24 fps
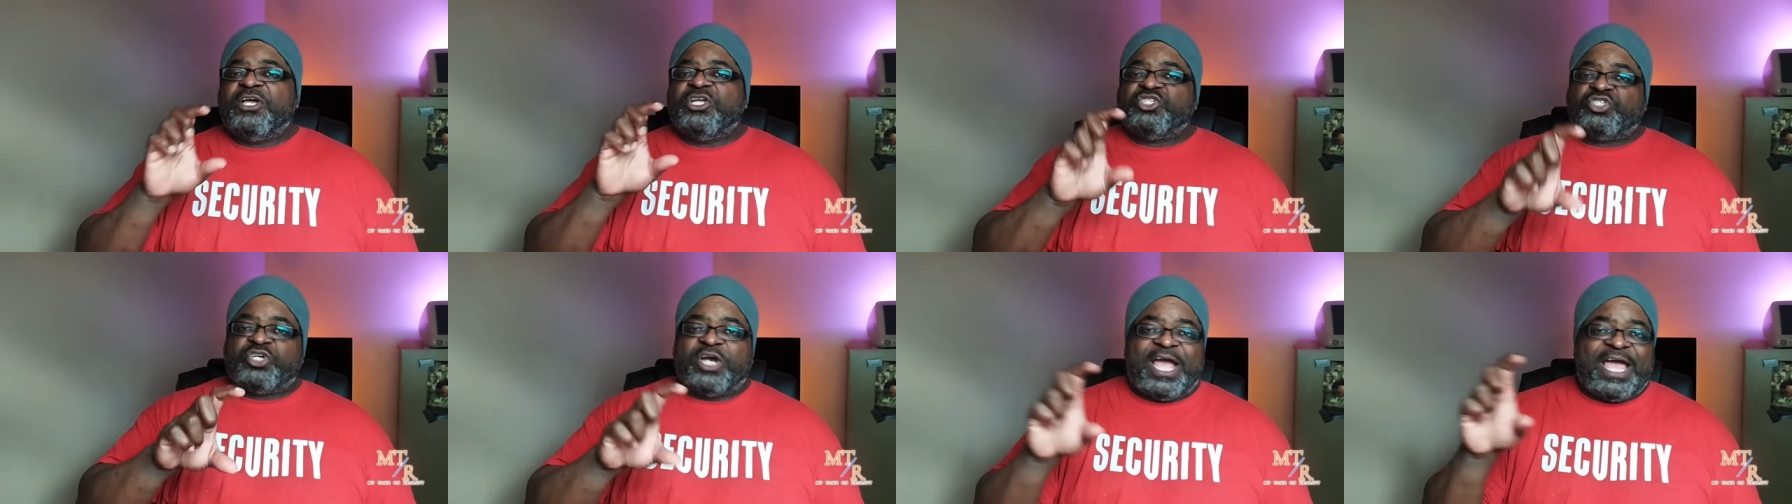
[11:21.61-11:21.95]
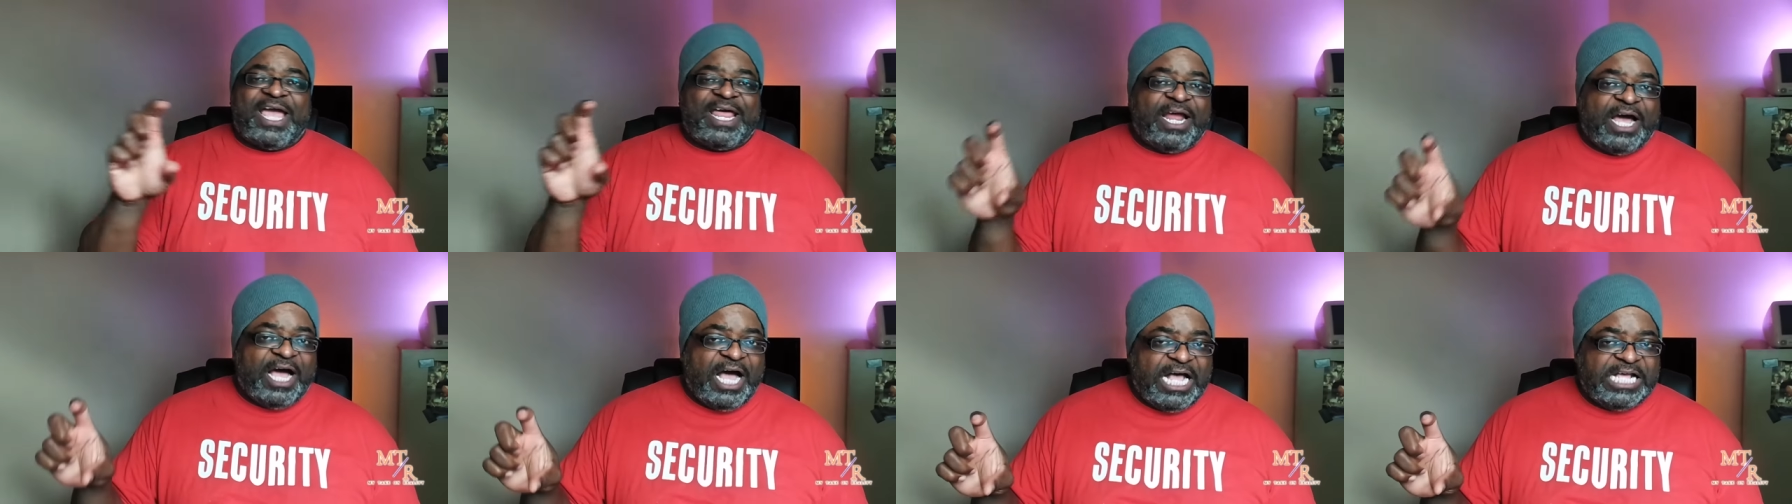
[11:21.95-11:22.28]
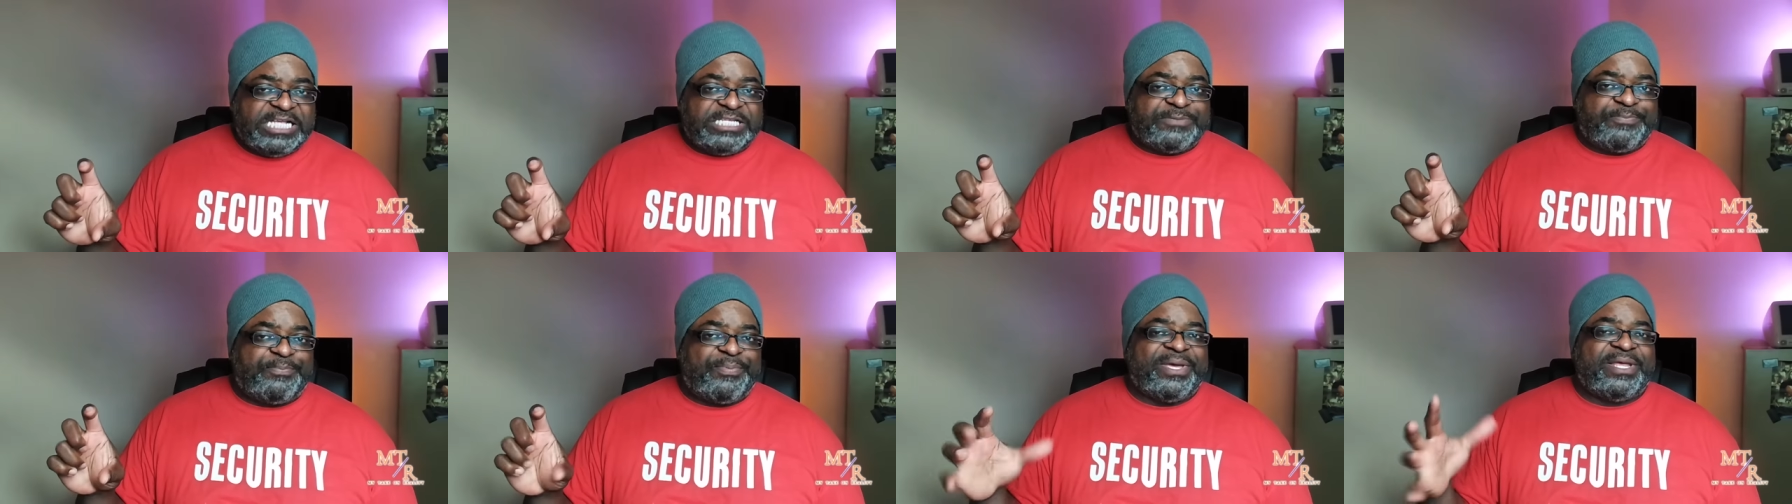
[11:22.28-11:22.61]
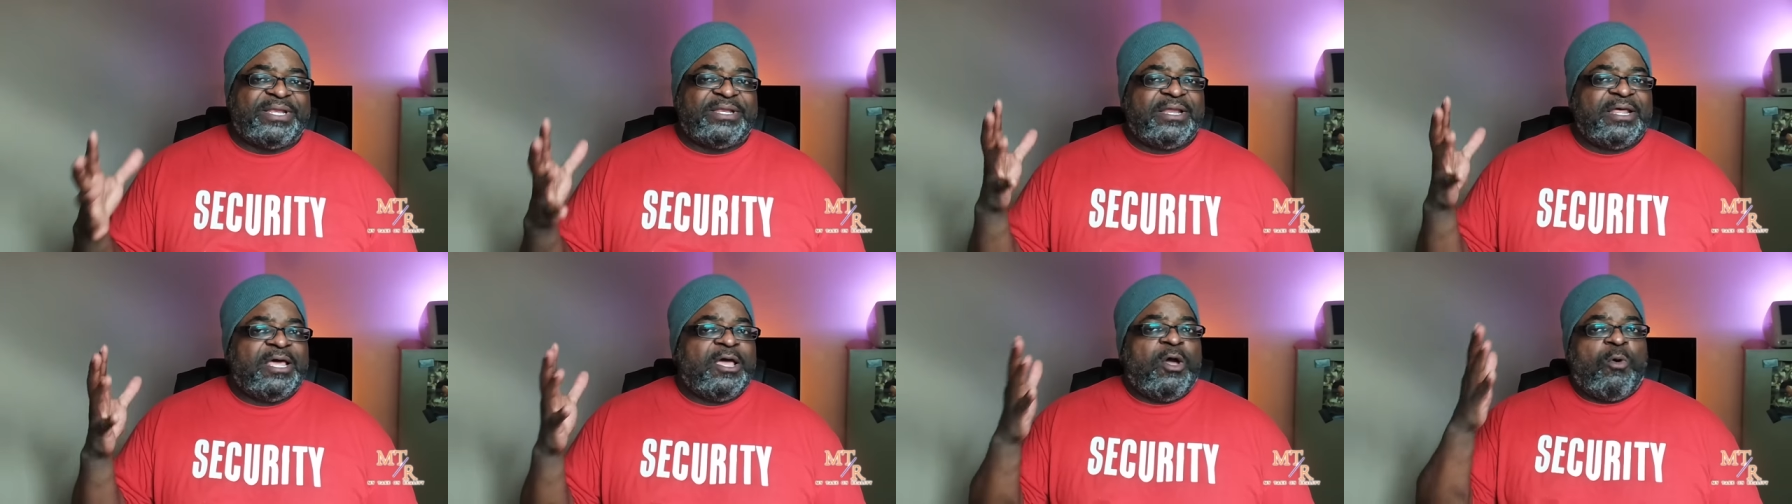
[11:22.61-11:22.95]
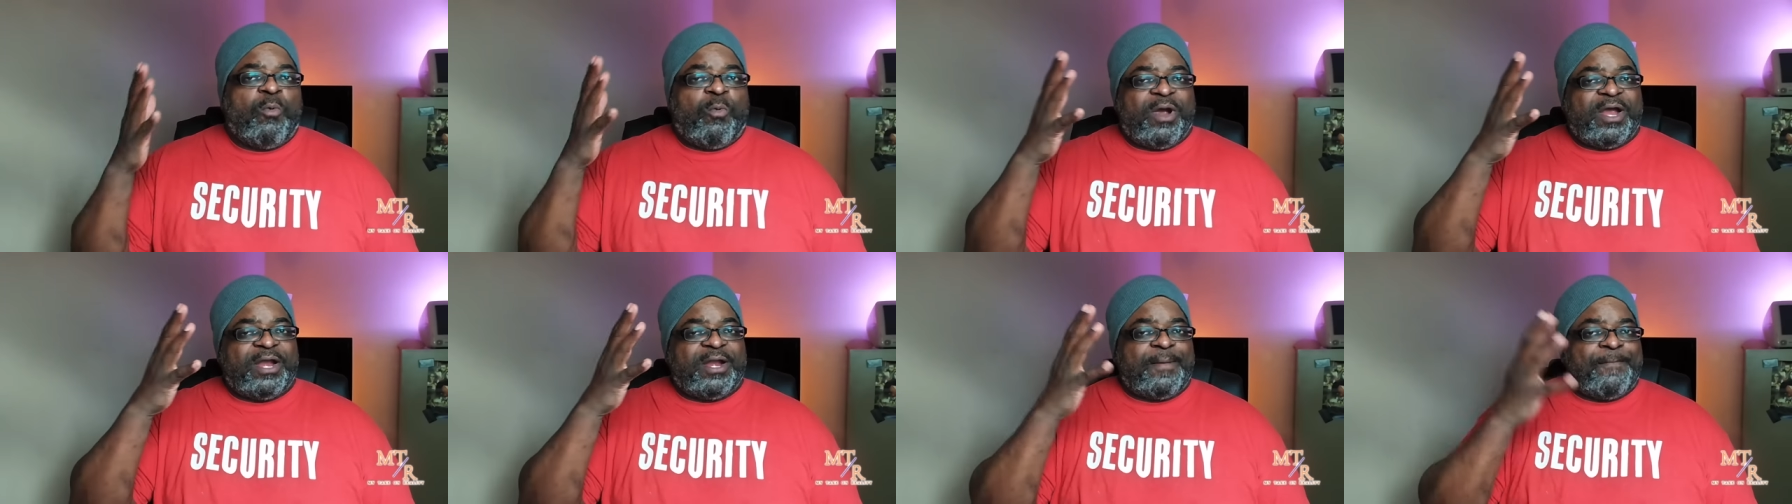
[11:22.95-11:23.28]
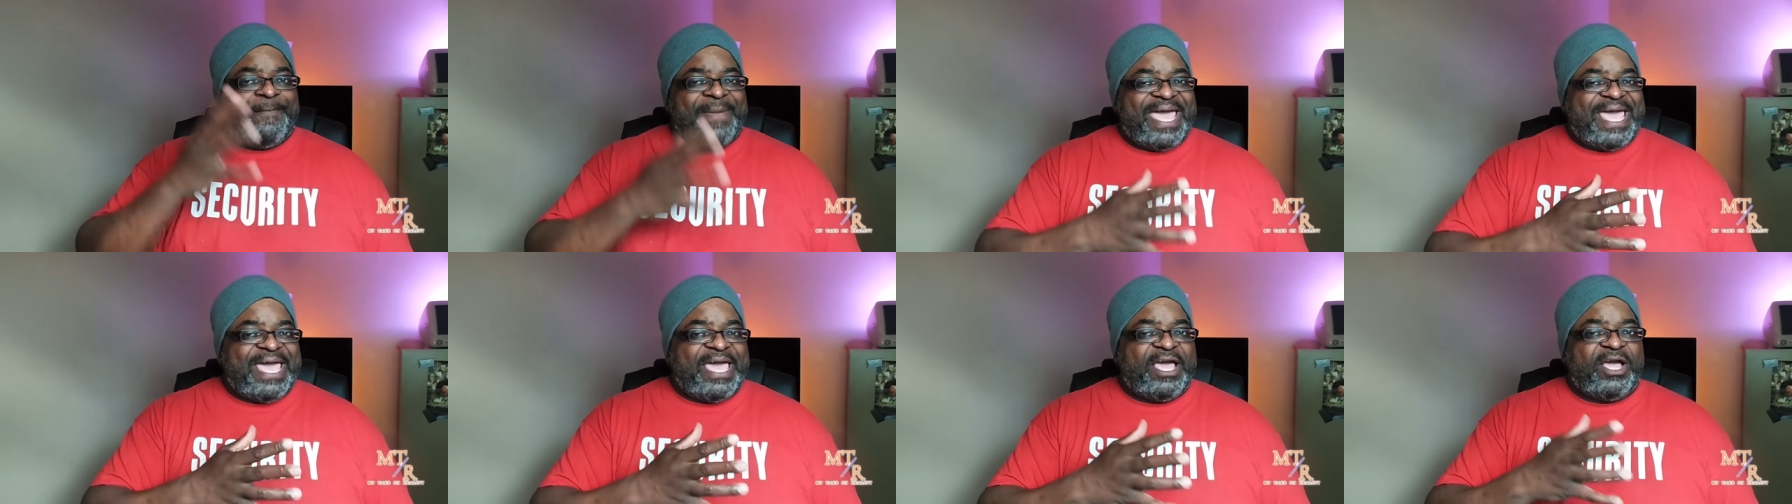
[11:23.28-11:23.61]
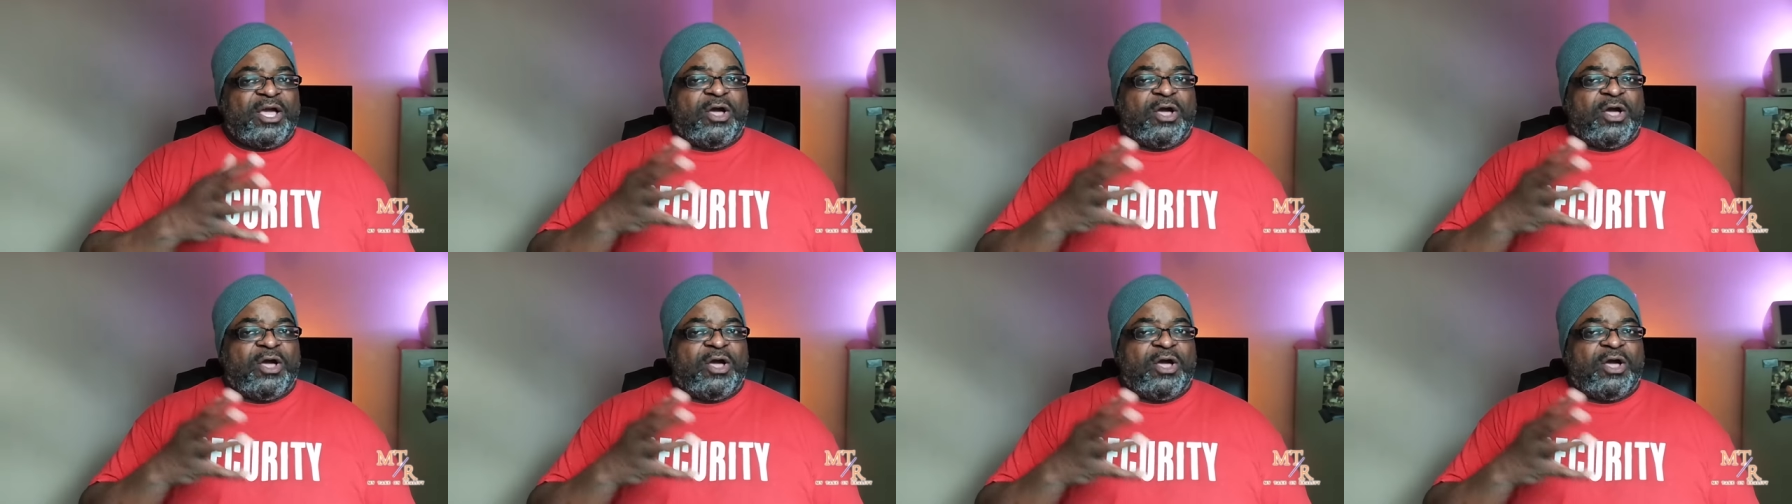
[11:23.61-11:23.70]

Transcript: trad husband, where the man